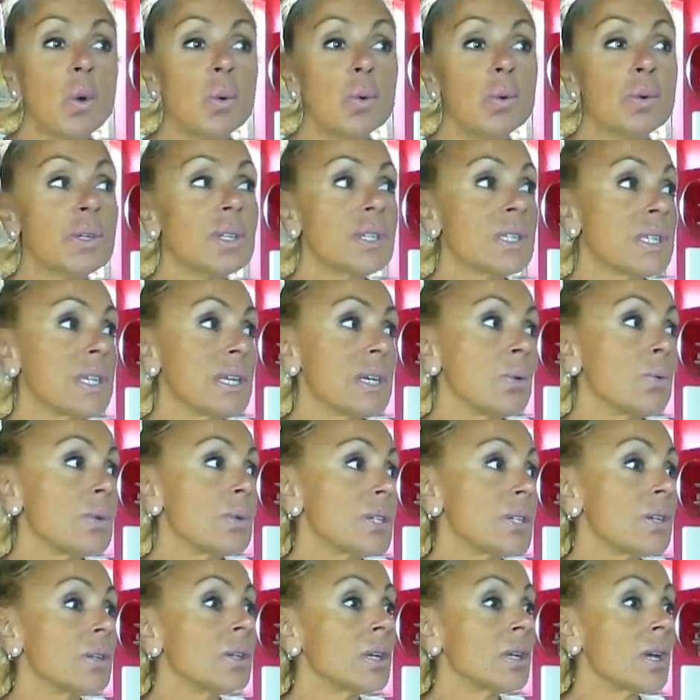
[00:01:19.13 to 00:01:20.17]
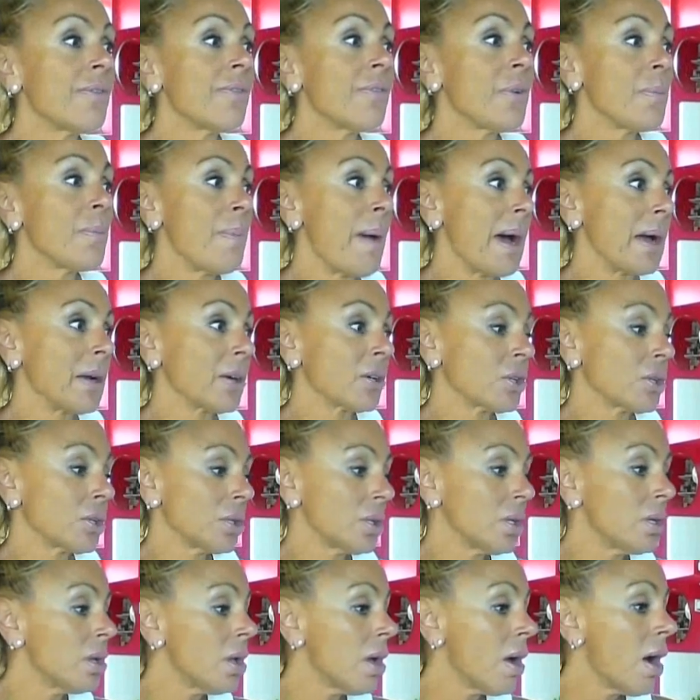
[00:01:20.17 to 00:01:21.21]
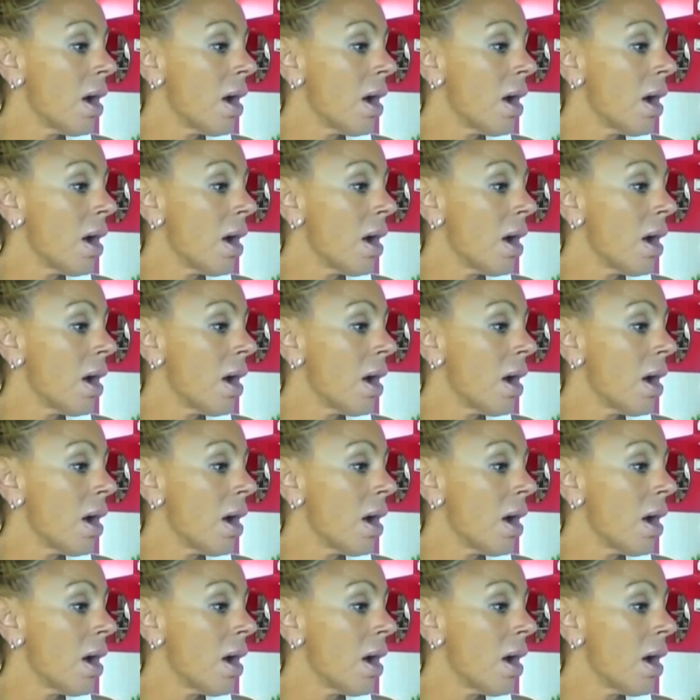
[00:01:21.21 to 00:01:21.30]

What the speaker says: We'll see. We're still looking for Batgirl.